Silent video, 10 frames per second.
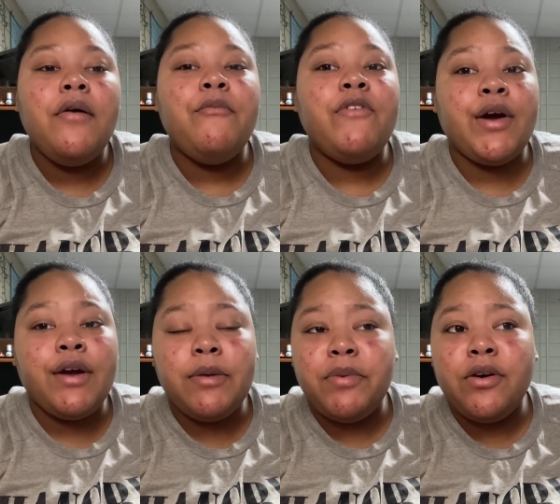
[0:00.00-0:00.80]

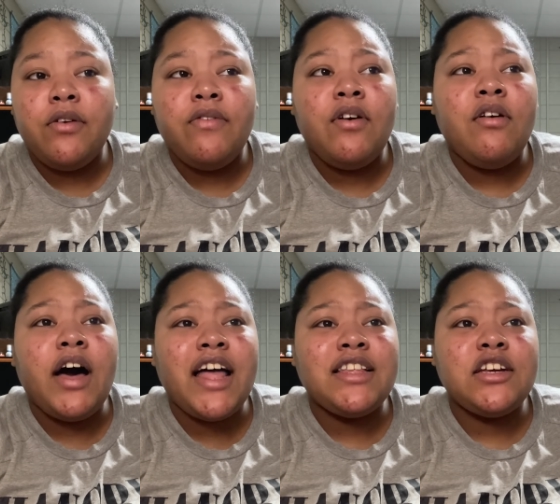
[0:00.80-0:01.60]
very beautiful.
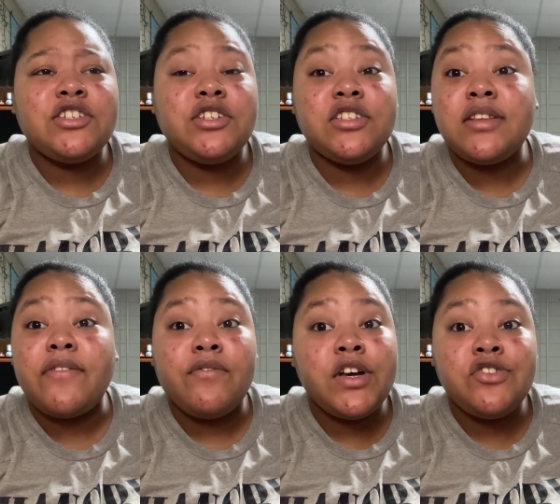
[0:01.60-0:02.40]
I think just like
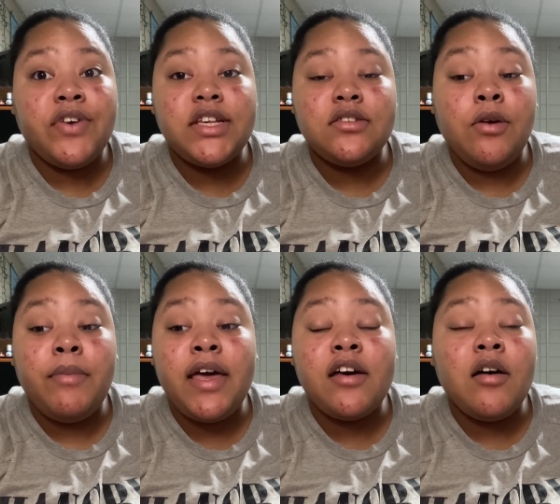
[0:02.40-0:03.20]
fresh face, no
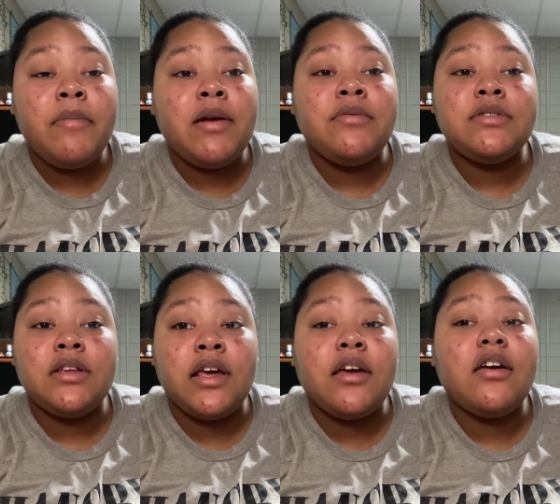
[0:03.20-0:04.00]
makeup, and I was
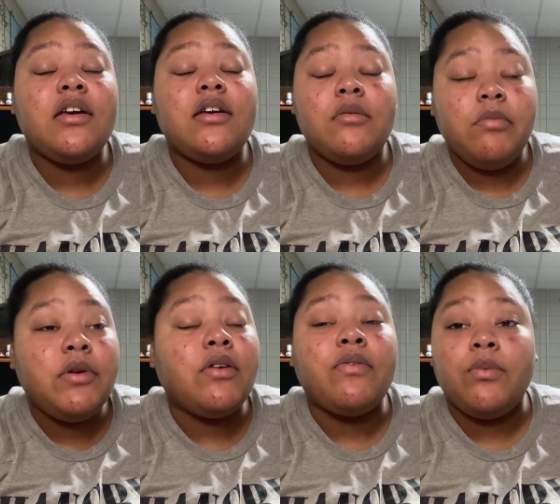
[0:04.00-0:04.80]
like,
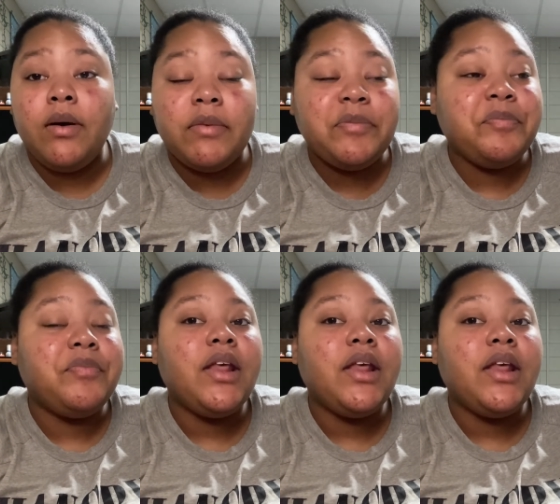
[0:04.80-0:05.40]
beautiful woman.